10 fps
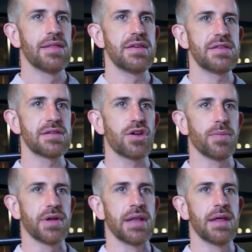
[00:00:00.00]
This is
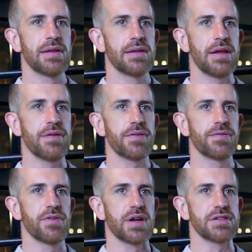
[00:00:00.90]
common if,
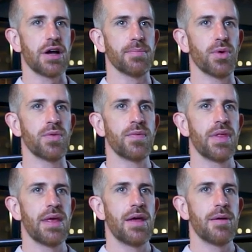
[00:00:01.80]
for example,
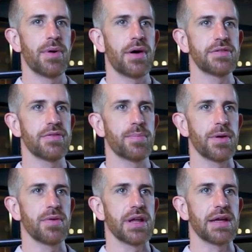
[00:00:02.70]
part of the
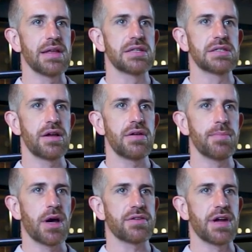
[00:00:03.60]
building is slowly
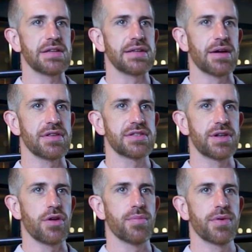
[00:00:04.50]
migrating a
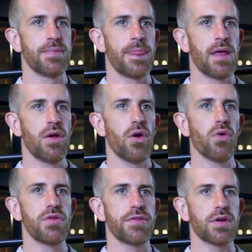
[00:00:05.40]
slope,
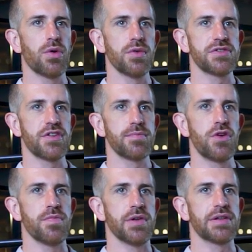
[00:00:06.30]
or if the causes of
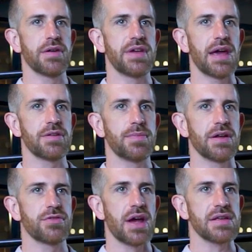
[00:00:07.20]
movement have yet to be
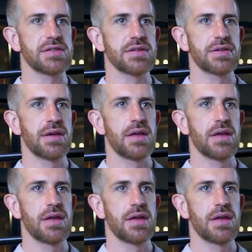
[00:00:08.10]
addressed.